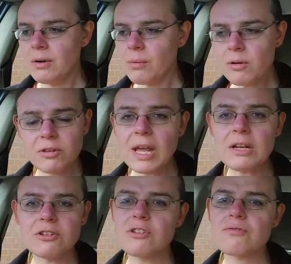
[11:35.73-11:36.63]
Once the
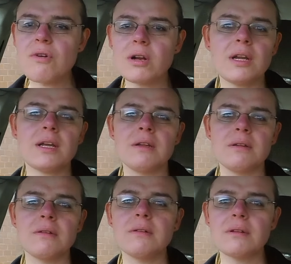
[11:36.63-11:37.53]
engine's running,
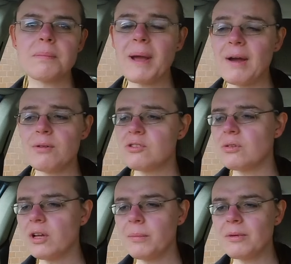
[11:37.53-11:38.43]
the power's
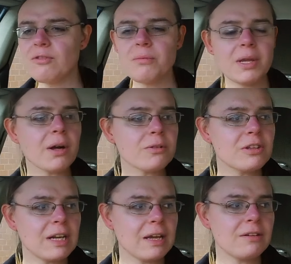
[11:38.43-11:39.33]
all coming from the
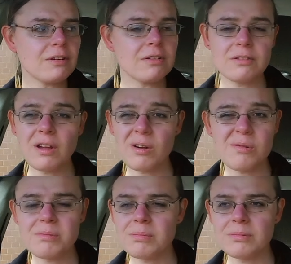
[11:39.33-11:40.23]
alternator,
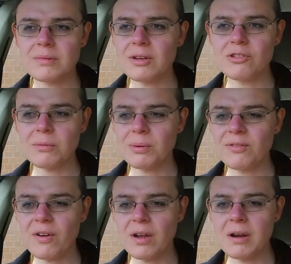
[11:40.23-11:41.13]
so it should be
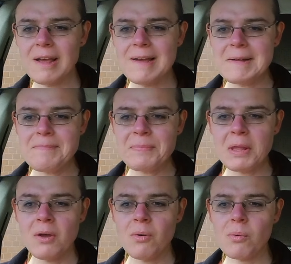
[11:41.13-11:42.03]
fine.
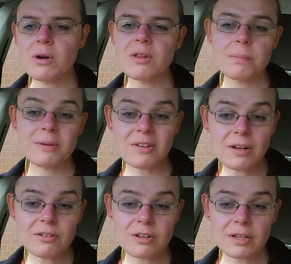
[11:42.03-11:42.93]
One other
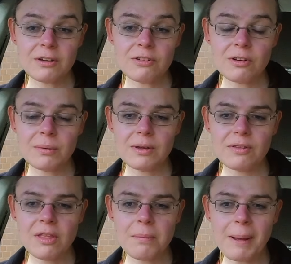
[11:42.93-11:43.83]
potential issue
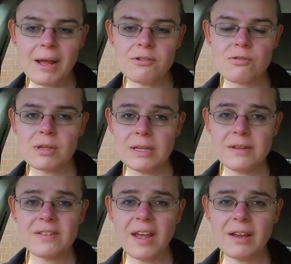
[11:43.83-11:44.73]
is that the petrol in
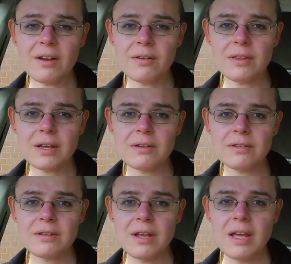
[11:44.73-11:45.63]
the tank on
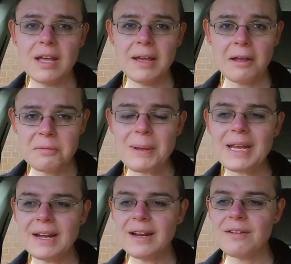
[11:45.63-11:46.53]
this has
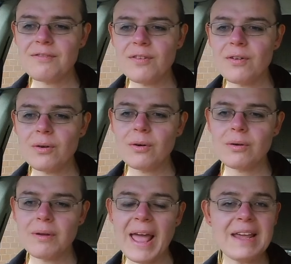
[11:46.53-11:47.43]
been in it
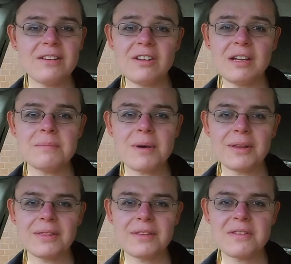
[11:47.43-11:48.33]
for 18
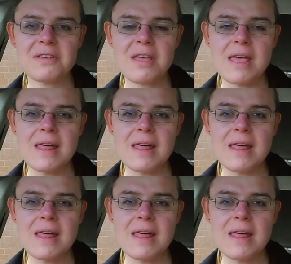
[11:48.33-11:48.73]
months.